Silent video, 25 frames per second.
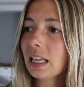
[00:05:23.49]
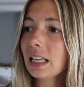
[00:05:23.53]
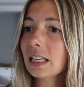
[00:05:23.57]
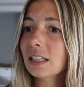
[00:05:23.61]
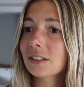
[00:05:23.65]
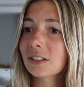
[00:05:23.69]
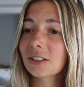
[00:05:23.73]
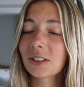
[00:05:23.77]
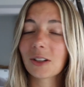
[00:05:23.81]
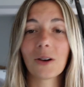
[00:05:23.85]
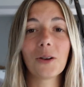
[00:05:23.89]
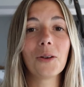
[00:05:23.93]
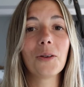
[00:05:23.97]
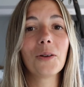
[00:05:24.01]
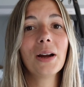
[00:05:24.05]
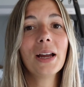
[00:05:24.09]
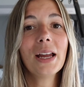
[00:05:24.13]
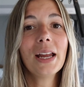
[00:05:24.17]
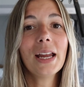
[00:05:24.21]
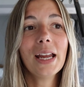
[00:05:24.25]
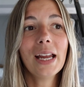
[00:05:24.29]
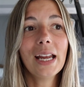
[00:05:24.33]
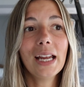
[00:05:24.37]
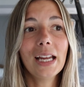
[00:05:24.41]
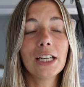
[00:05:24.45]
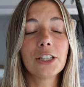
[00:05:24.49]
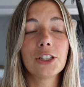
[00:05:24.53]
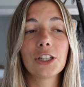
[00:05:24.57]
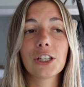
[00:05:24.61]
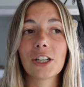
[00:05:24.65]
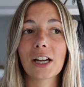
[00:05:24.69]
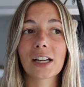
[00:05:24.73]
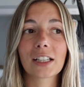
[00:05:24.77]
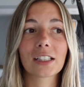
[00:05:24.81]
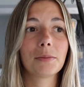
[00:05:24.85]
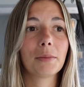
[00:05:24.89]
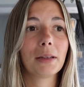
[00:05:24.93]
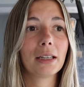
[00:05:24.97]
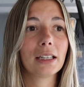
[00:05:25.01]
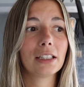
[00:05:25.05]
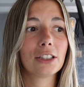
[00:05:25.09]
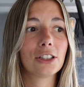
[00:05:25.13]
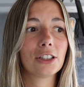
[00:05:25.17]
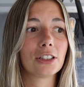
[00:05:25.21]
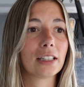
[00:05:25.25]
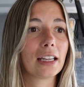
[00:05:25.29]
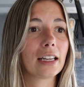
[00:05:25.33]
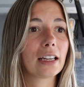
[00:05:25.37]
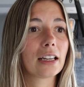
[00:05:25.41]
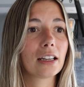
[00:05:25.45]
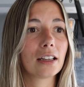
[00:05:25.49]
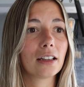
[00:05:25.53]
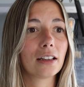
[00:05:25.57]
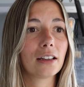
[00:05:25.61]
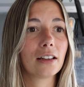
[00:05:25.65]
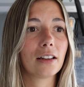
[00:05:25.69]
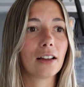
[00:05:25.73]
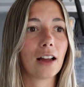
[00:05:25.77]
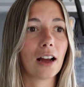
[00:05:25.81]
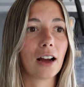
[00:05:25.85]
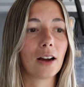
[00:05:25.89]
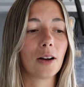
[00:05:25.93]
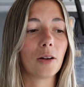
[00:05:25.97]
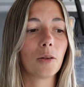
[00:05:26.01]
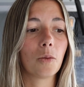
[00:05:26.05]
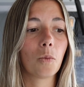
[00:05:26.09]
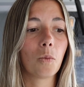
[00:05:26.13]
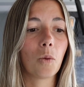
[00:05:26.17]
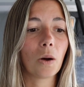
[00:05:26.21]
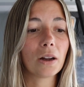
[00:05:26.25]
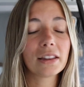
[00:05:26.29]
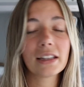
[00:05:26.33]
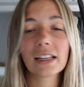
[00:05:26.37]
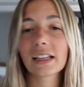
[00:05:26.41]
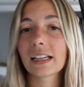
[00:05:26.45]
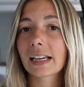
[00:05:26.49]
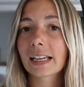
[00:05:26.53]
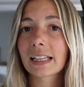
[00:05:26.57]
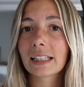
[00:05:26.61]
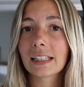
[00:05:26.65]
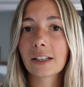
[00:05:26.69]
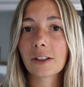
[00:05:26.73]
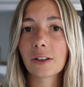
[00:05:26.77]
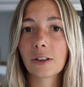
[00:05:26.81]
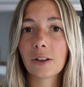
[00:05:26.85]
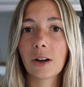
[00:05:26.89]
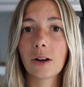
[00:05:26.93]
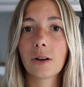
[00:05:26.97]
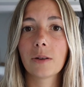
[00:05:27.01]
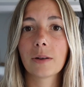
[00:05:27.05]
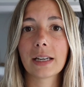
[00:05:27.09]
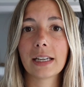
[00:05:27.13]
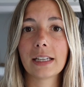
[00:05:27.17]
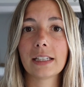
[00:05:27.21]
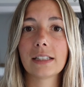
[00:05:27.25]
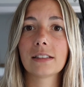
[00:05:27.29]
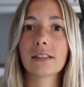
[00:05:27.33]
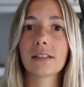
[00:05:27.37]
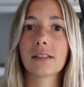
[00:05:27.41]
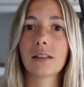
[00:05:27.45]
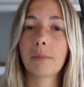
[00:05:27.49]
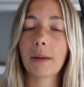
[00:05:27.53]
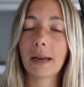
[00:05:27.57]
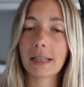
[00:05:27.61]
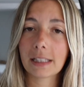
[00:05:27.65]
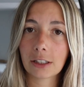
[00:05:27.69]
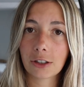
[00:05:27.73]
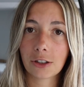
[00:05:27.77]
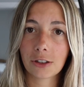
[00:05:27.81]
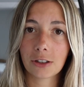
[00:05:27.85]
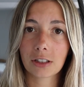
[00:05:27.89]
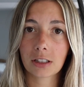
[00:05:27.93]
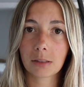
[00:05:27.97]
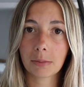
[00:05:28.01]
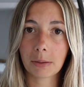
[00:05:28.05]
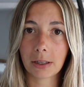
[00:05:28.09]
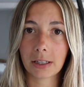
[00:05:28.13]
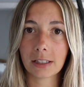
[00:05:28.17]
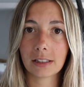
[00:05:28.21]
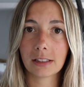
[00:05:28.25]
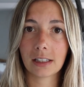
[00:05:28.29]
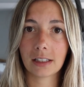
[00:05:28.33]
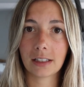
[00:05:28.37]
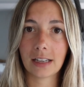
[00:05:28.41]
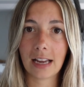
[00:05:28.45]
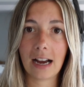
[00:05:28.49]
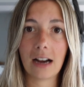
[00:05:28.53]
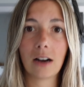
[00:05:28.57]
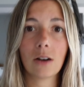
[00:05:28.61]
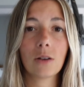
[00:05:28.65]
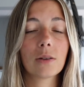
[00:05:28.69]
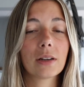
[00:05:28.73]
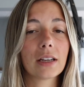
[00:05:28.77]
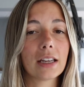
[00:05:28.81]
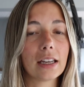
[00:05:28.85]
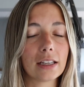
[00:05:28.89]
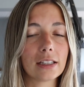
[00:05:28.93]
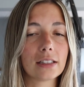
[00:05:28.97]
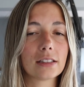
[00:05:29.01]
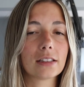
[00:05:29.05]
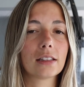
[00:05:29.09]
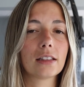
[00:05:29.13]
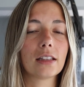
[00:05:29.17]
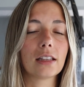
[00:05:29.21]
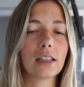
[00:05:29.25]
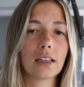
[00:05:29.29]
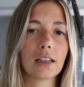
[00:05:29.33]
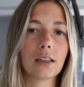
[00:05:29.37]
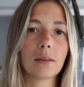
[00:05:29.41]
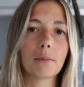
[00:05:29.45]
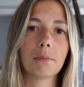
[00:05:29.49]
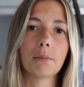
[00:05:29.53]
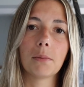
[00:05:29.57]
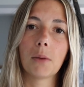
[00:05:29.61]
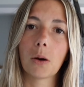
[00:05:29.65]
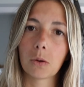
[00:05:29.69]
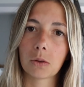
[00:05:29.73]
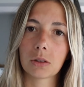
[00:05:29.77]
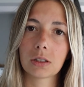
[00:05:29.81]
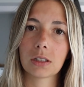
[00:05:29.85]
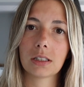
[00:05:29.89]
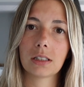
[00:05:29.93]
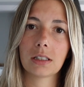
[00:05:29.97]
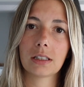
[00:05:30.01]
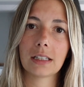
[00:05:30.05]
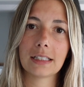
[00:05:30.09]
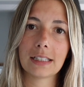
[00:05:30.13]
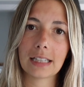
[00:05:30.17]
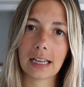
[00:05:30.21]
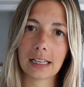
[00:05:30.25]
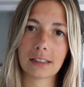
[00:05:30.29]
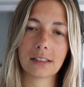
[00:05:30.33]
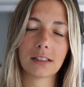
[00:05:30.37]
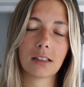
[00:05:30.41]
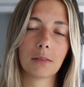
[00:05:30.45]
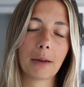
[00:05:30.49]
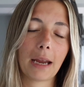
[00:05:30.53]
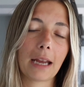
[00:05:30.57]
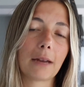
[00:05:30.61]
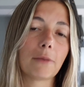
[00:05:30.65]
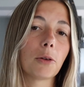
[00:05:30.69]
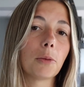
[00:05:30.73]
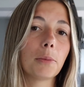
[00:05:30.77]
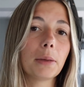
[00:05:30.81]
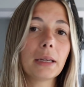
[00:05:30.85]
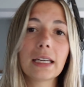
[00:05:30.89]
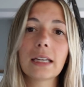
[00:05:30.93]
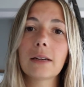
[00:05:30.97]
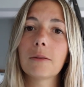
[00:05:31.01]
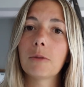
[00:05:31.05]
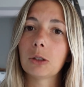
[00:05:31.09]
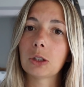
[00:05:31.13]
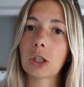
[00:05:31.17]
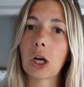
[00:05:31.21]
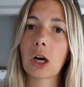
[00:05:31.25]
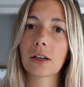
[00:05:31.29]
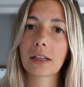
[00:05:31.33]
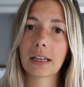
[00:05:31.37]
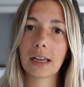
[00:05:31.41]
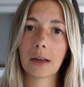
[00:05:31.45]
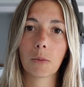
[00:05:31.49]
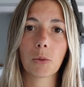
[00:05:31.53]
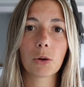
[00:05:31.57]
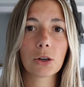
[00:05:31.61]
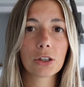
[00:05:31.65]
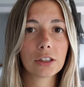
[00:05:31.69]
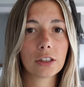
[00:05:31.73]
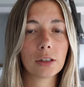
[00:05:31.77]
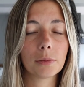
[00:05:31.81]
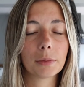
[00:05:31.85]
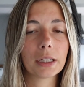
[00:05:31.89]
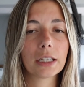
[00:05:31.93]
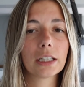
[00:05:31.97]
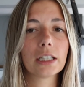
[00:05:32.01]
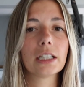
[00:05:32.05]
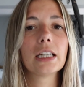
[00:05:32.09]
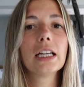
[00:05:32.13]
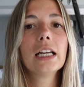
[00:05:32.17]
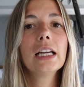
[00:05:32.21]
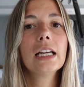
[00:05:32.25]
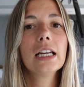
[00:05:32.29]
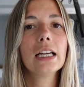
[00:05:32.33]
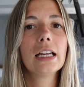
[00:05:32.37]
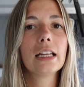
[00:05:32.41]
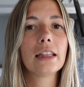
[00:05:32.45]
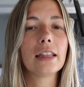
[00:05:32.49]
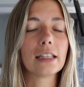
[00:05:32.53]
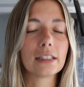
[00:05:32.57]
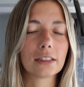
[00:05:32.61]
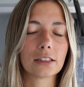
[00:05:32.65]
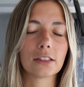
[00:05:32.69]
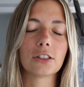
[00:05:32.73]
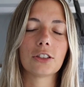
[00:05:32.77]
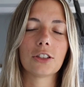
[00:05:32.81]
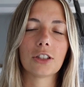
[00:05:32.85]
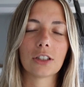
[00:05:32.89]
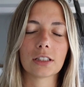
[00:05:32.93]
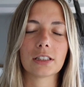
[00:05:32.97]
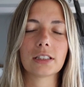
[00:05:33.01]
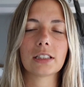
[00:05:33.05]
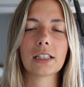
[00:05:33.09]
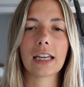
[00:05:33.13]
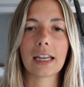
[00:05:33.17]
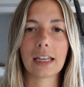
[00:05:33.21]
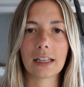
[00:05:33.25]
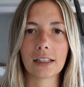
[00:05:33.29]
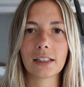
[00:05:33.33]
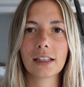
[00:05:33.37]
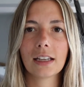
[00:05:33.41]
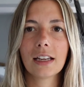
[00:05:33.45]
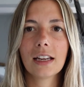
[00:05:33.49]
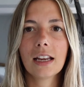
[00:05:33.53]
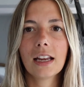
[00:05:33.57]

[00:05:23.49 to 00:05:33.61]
So she texts me. She's like, one thing I can let you know is the pain that you're experiencing now is the most intense the pain will be. It will not get worse from here. This is just it.